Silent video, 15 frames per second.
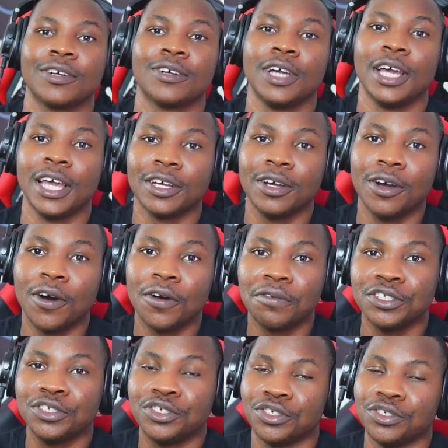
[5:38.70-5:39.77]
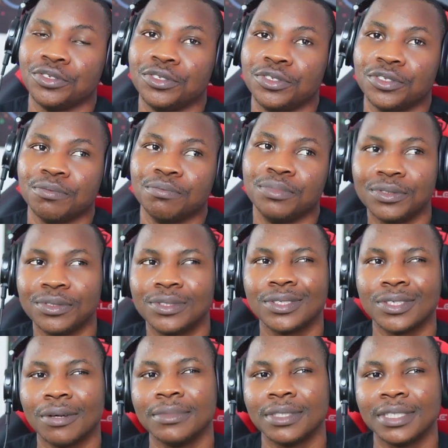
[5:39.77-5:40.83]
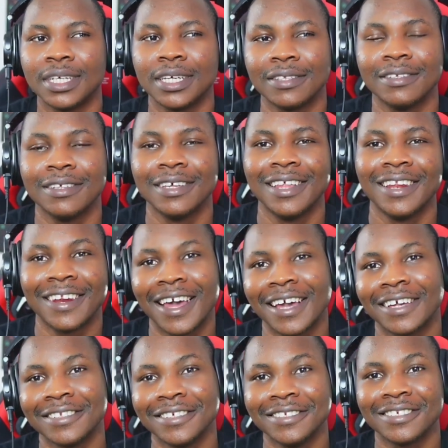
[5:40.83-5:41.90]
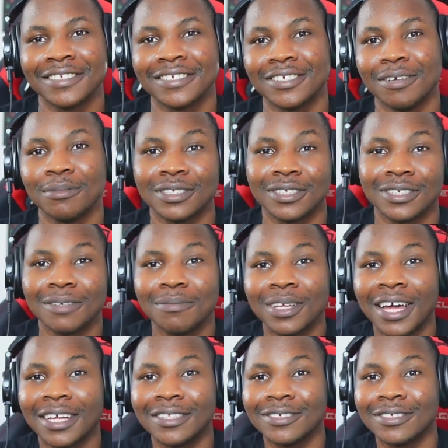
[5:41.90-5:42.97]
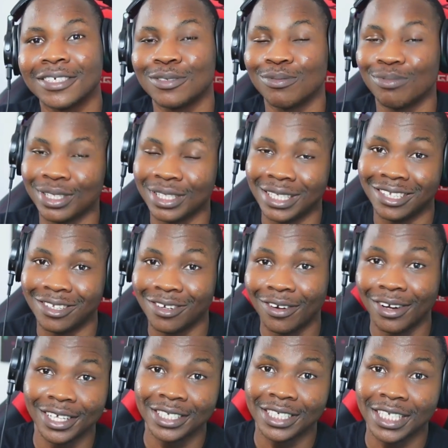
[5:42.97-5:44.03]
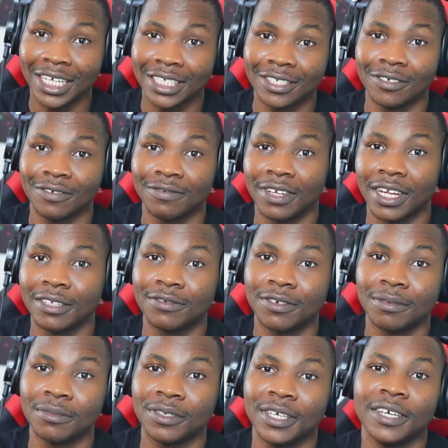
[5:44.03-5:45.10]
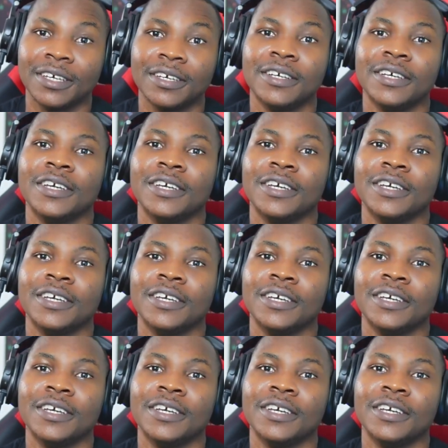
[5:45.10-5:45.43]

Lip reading: encourage you to build something like this, something similar to this, with the knowledge that you've learned from here.